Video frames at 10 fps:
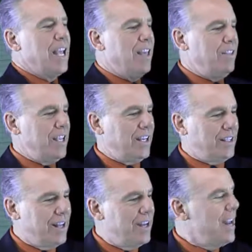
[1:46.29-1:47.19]
In the
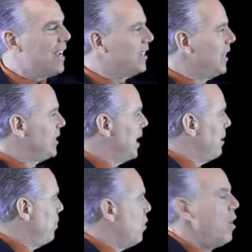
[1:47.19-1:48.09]
next
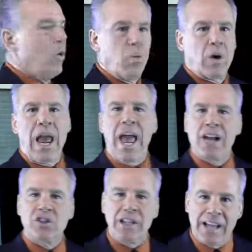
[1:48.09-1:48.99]
example, we're
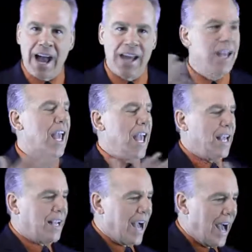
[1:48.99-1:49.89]
actually got a
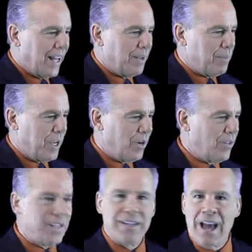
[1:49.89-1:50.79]
column here
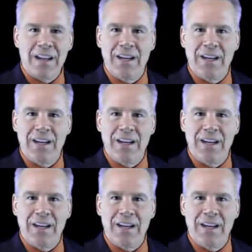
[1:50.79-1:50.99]
that's not an